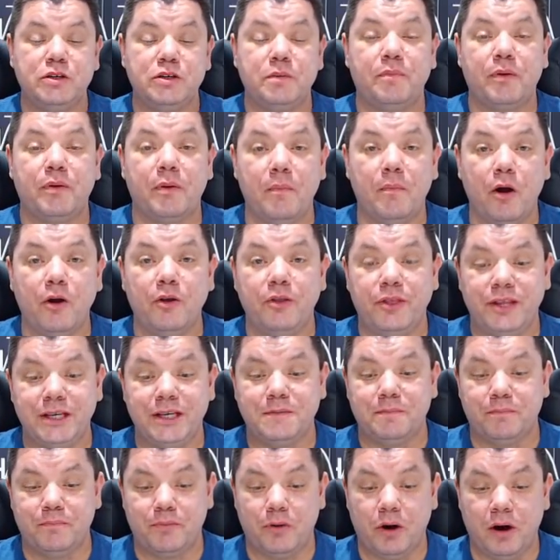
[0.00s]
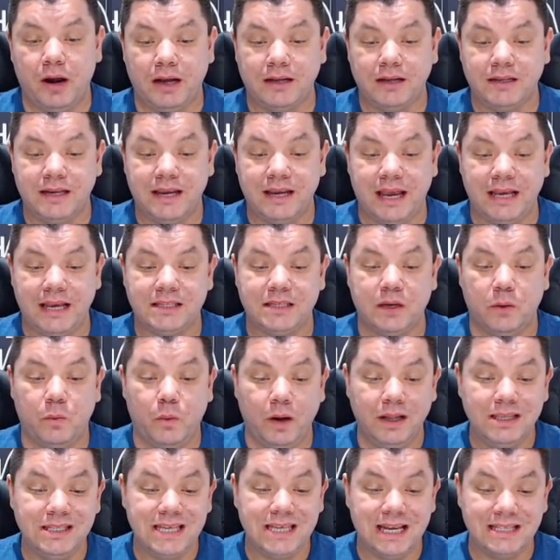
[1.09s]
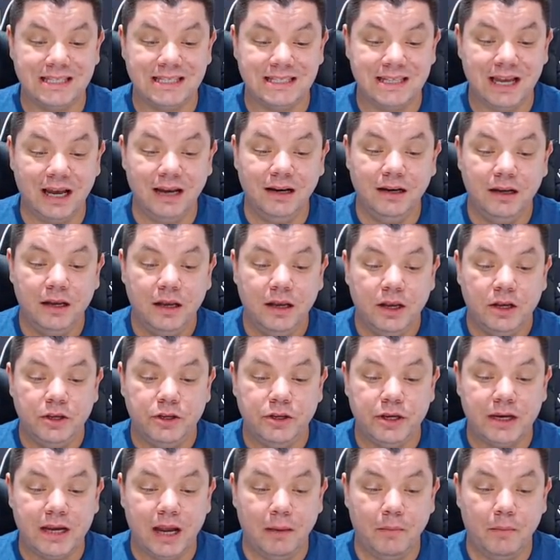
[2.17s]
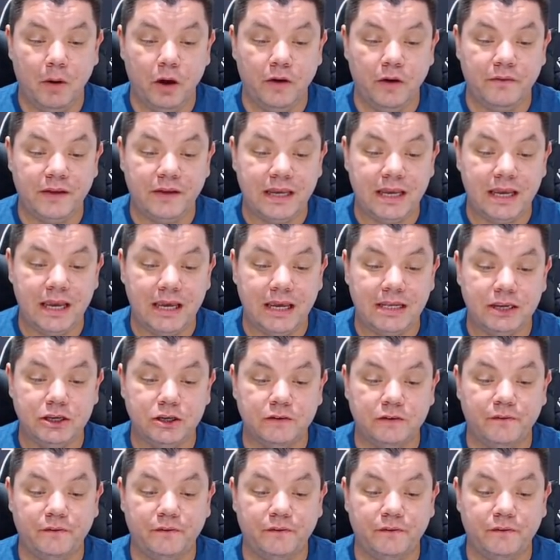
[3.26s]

to promote this product. Okay, so once that's done, you come over here and